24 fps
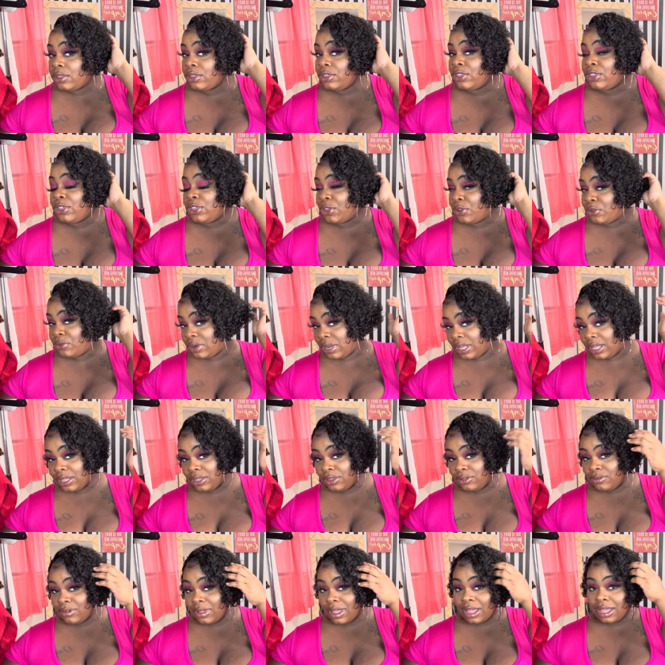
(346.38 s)
unit,
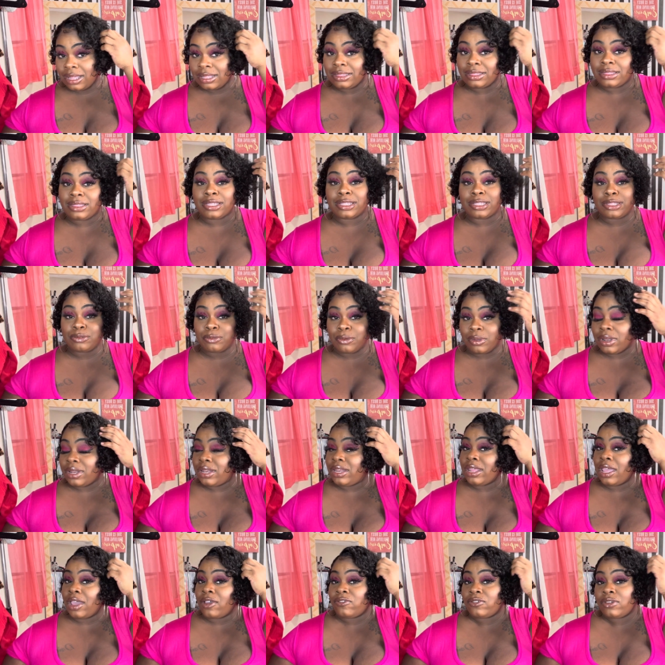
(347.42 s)
you guys. This will
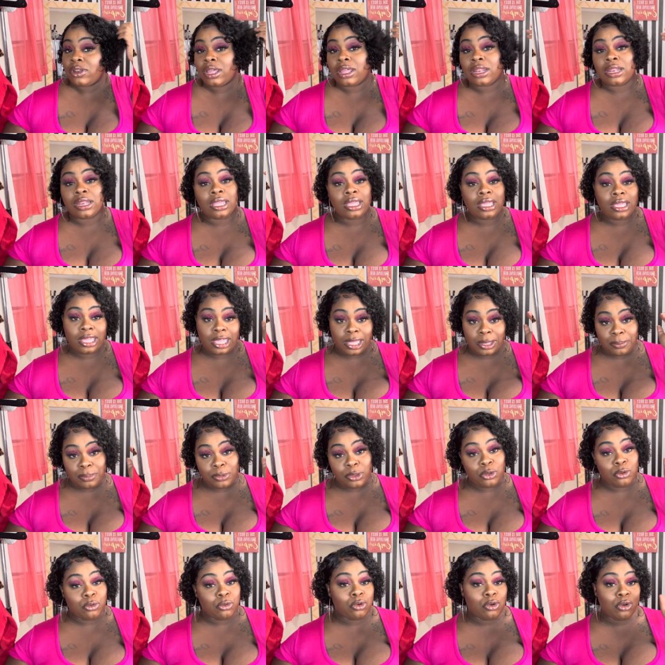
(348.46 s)
definitely keep
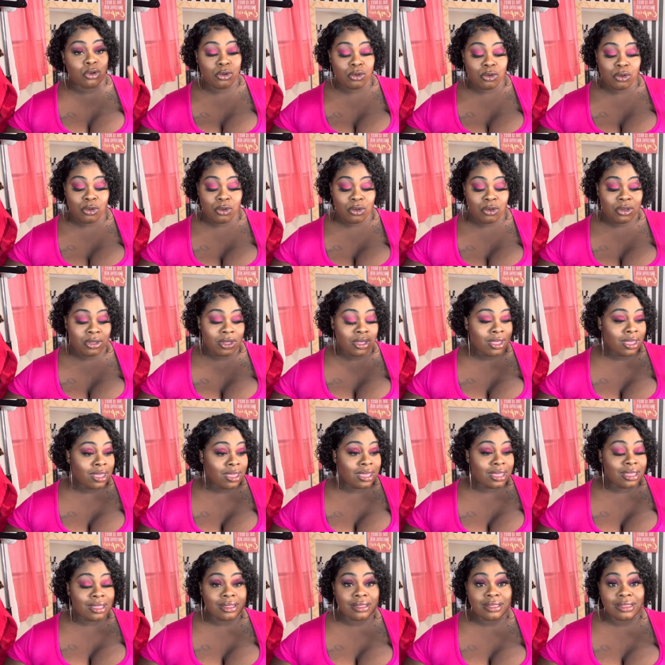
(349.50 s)
you cool
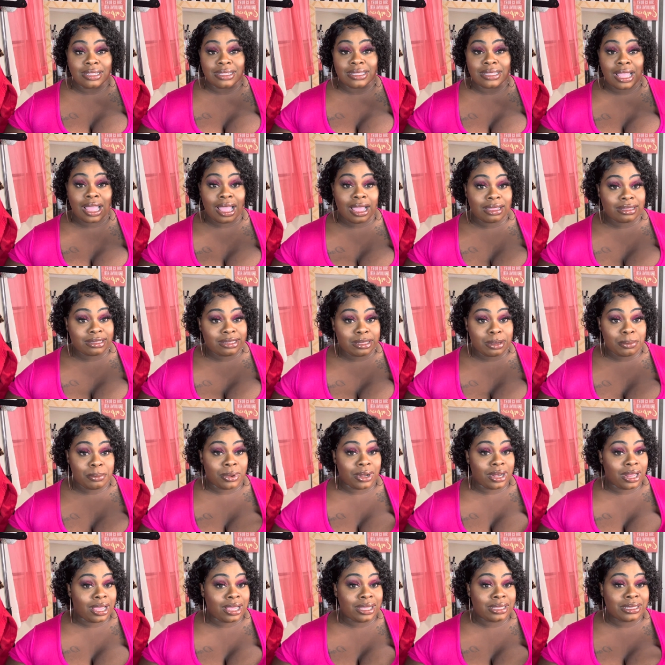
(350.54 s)
in these hot
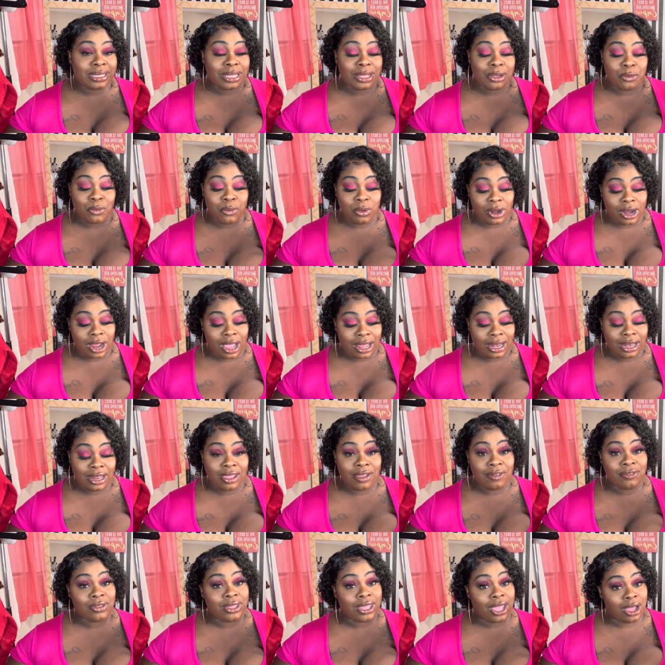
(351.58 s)
summer days. And where I
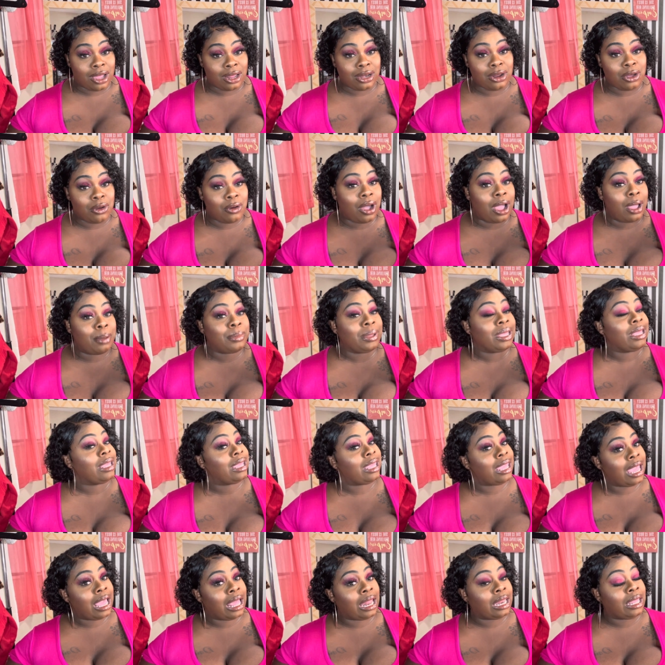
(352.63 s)
live, y'all know I'm in
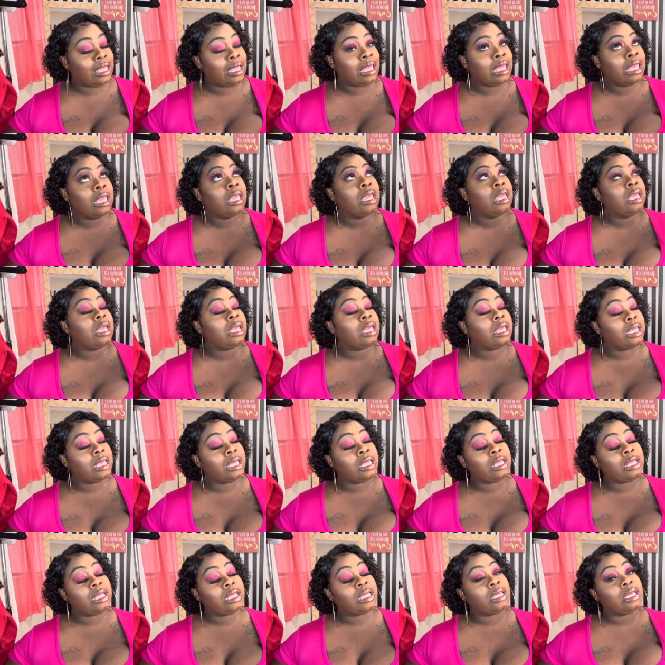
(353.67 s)
Cali.
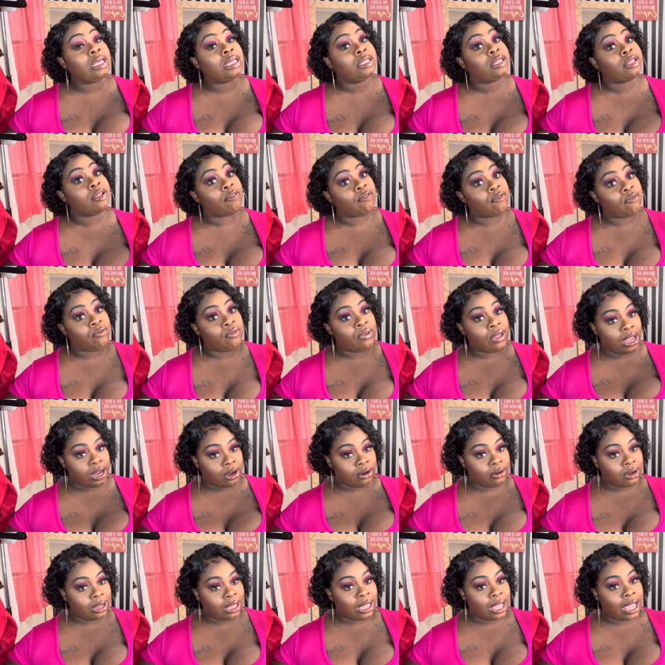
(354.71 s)
It gets
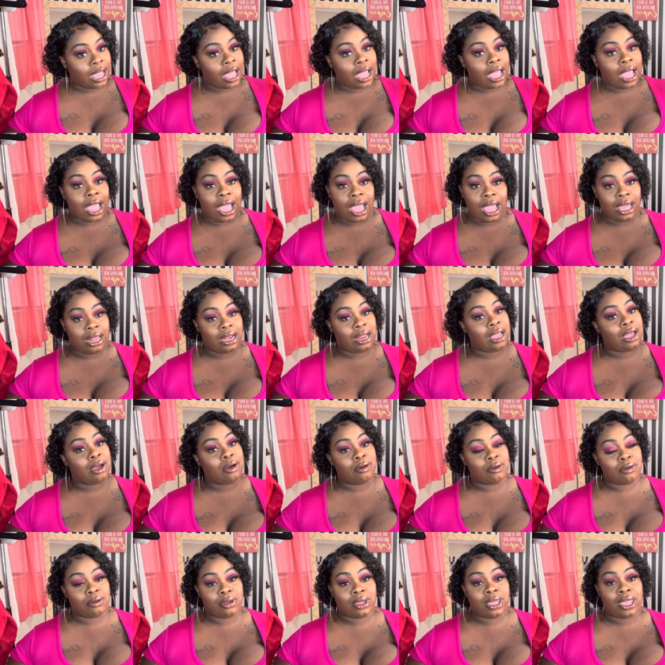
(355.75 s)
very hot
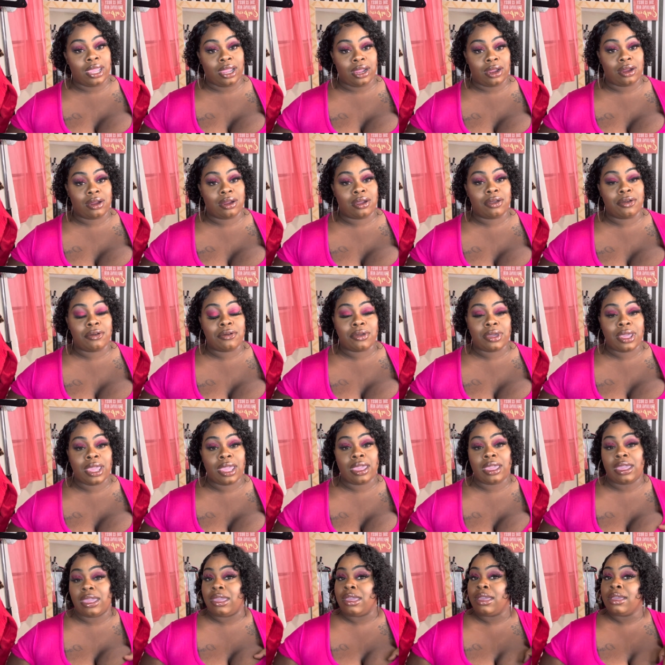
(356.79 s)
over here,
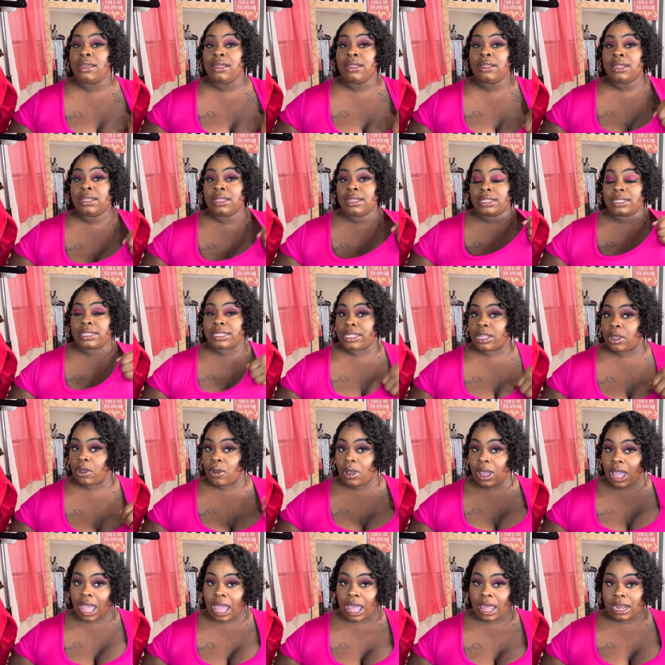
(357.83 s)
okay?
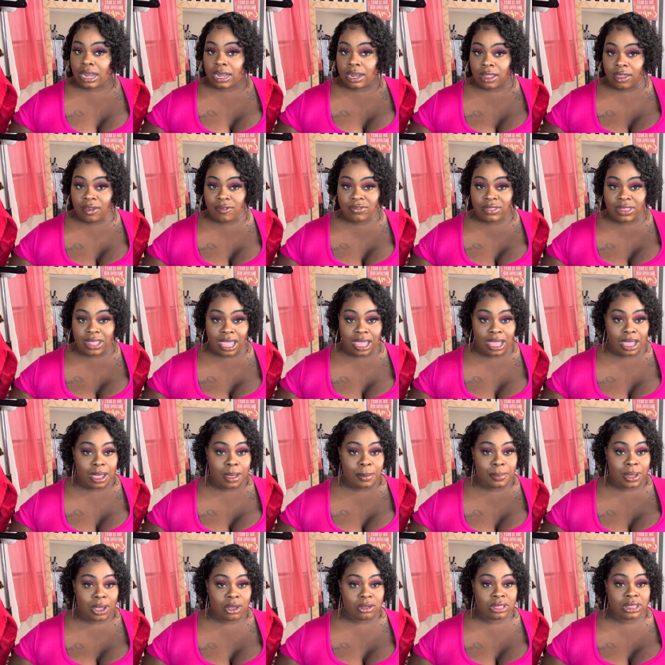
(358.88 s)
So I love that
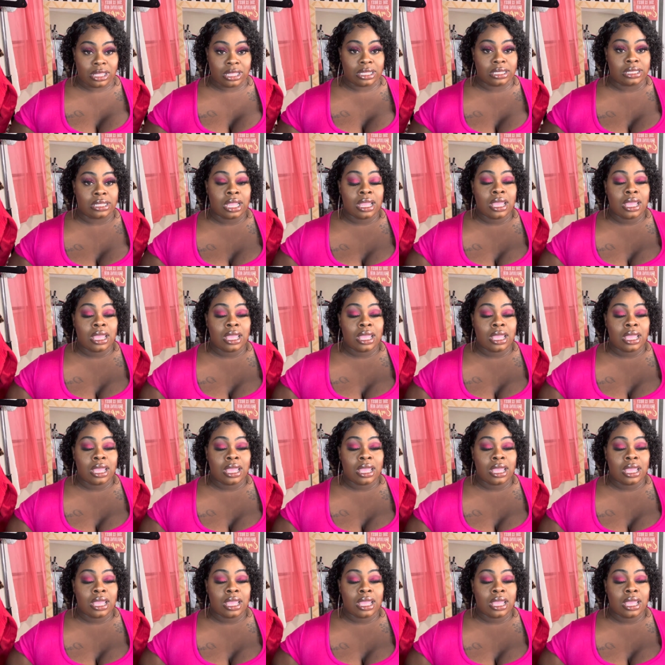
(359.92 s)
about this.